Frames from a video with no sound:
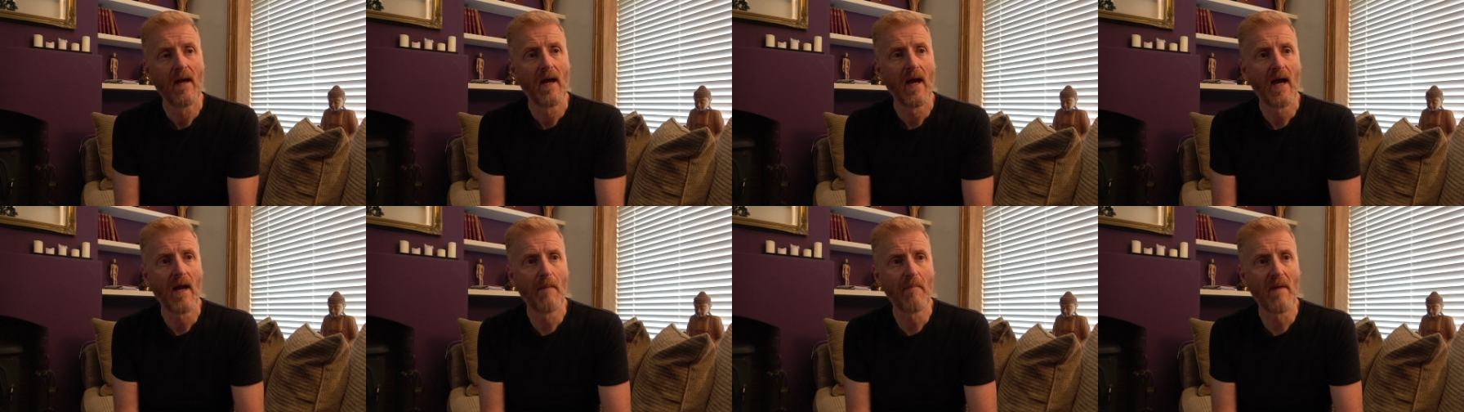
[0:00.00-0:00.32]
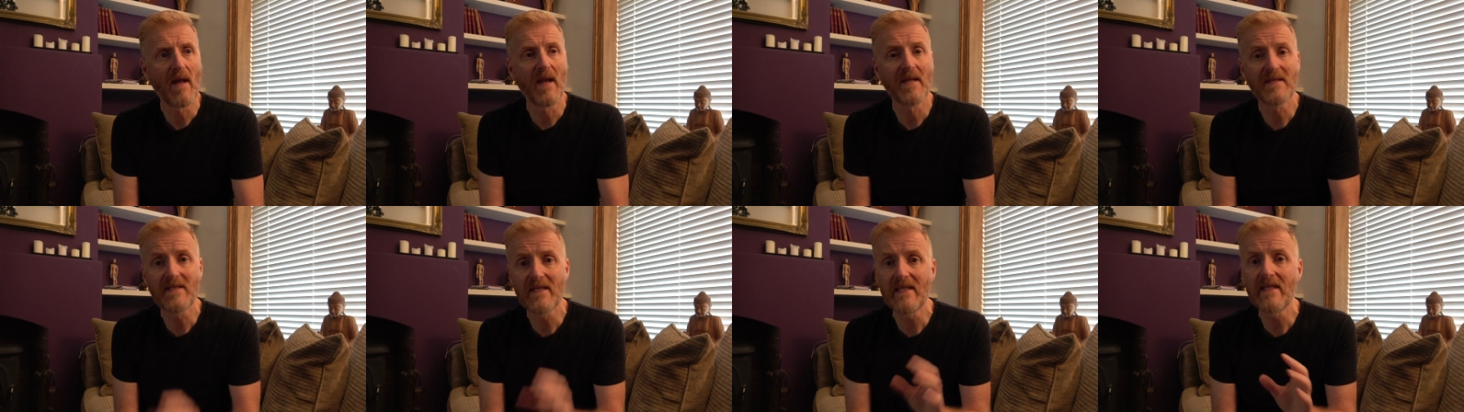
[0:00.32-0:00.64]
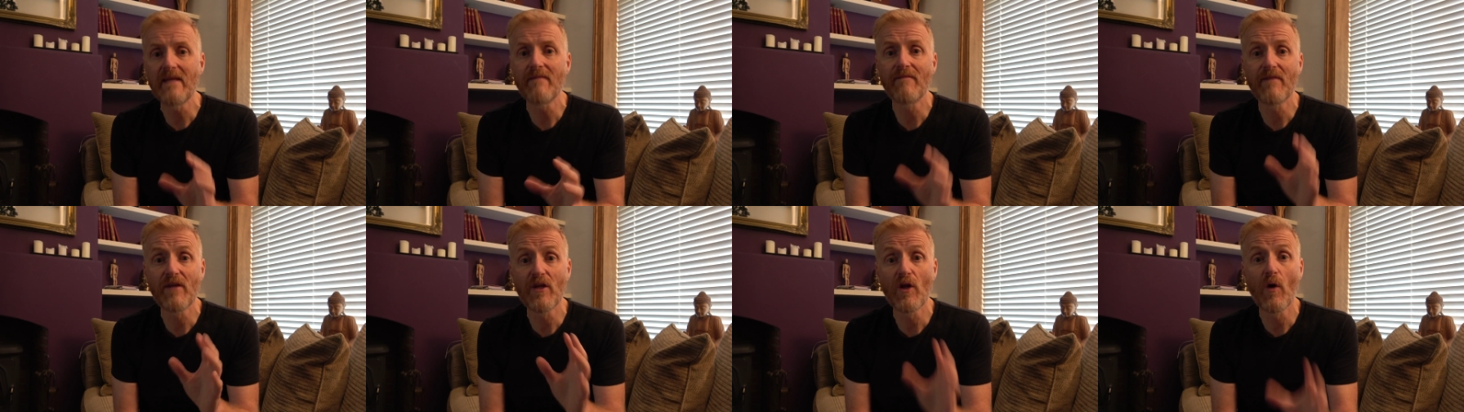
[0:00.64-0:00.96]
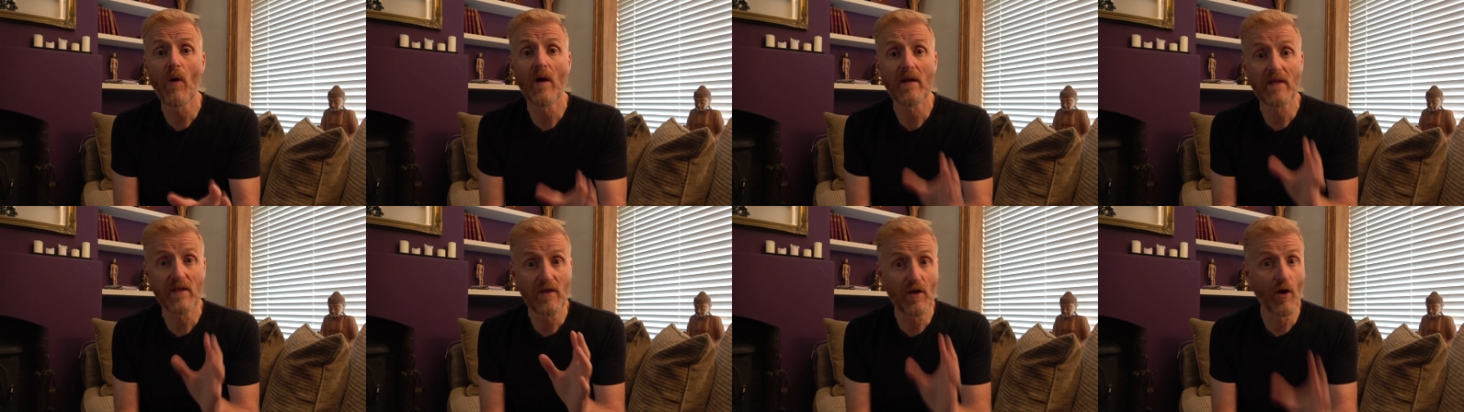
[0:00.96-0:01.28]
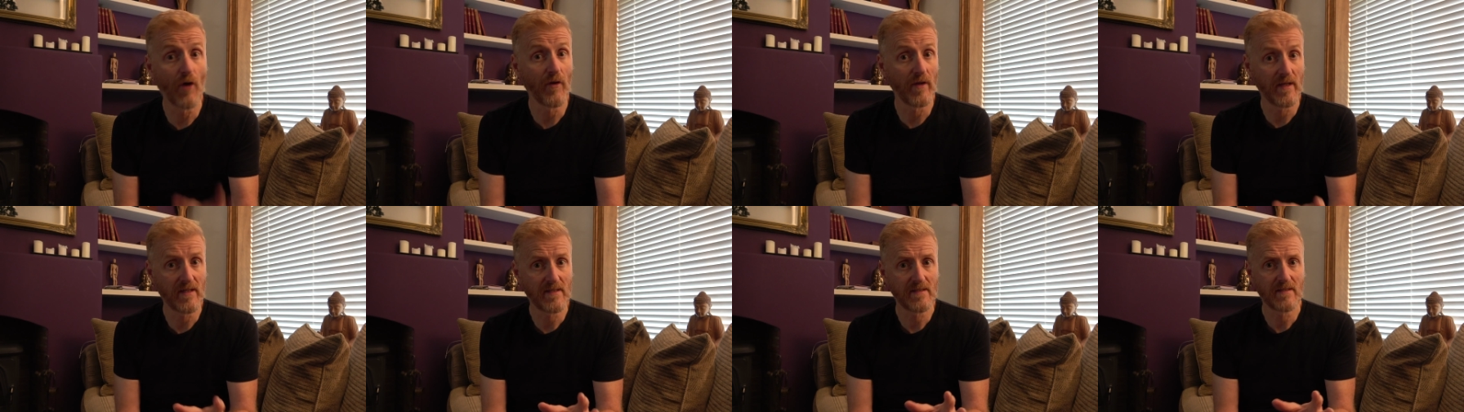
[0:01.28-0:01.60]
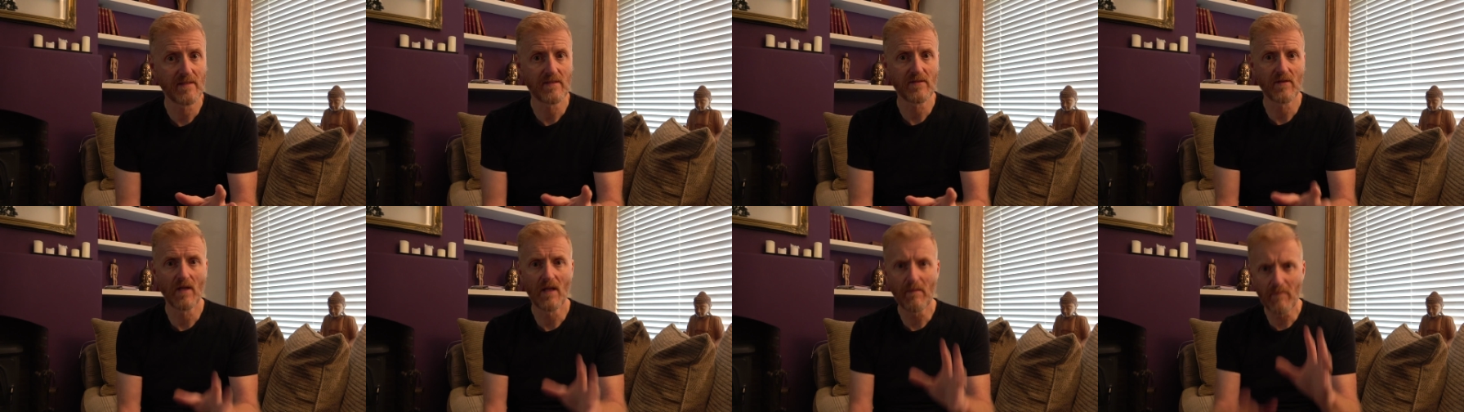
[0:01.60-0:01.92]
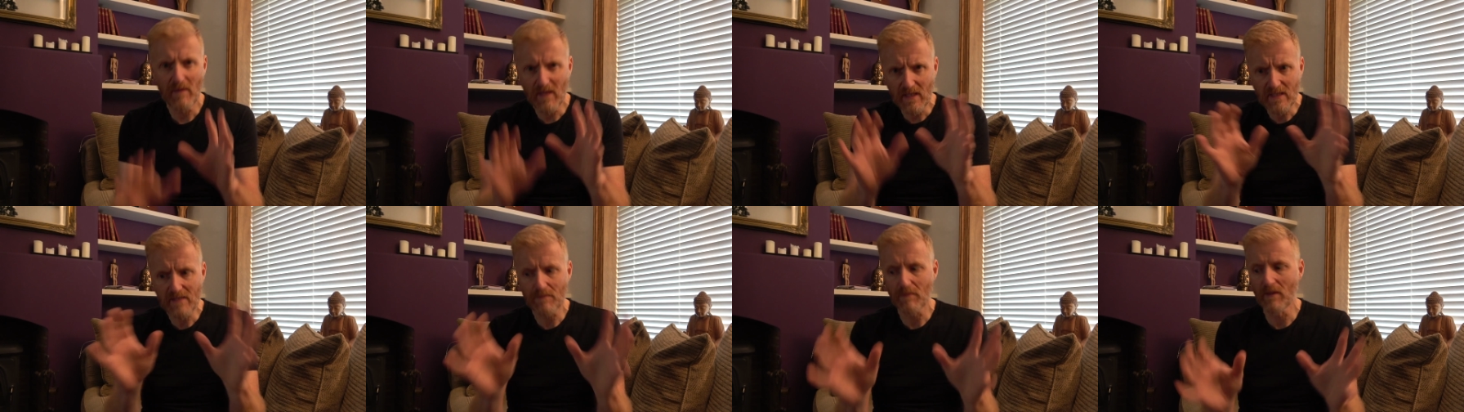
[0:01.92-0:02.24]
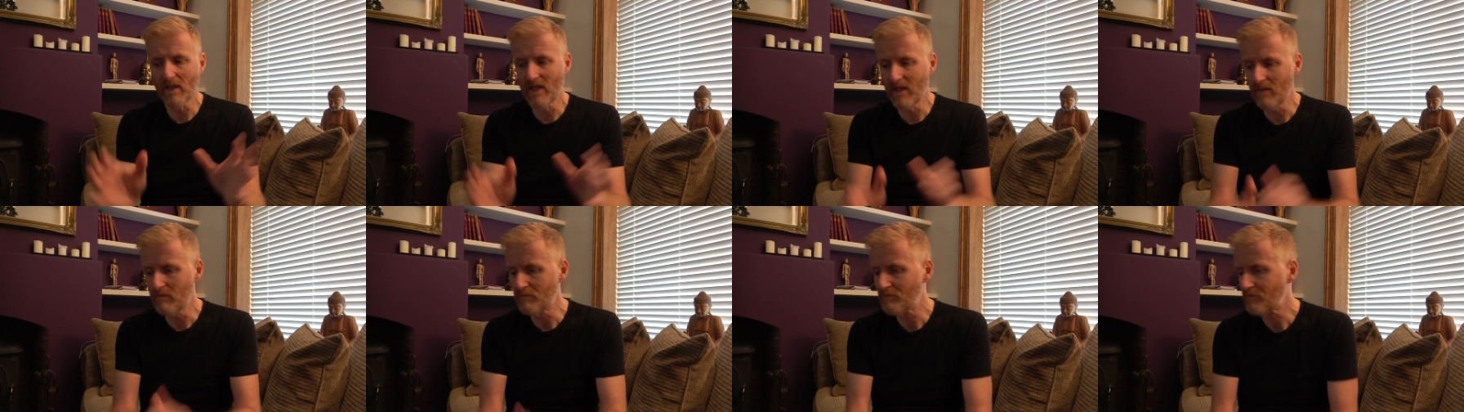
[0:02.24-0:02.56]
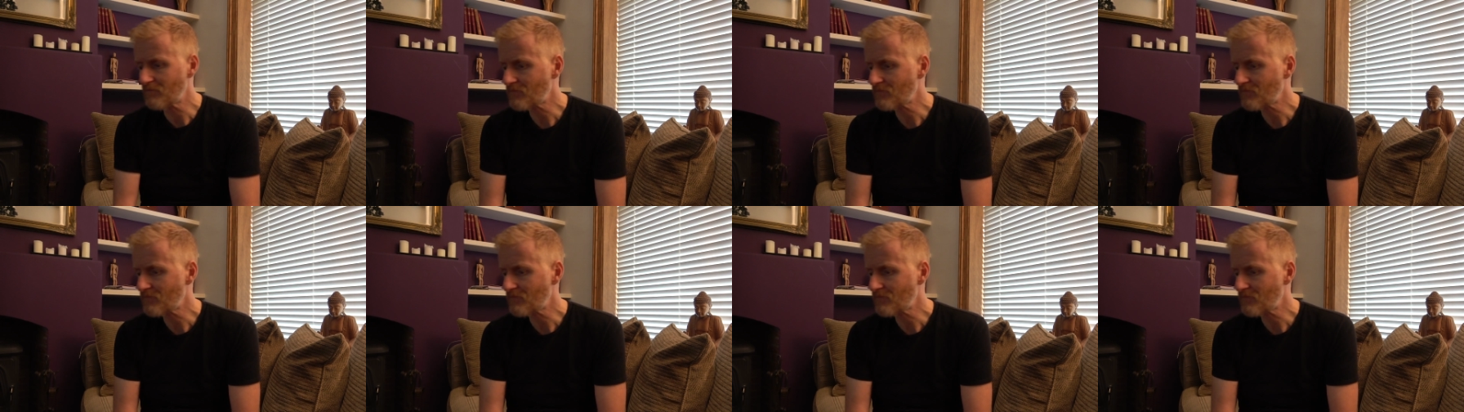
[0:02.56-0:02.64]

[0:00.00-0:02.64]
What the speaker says: and I didn't even know I'd got it. So let me explain.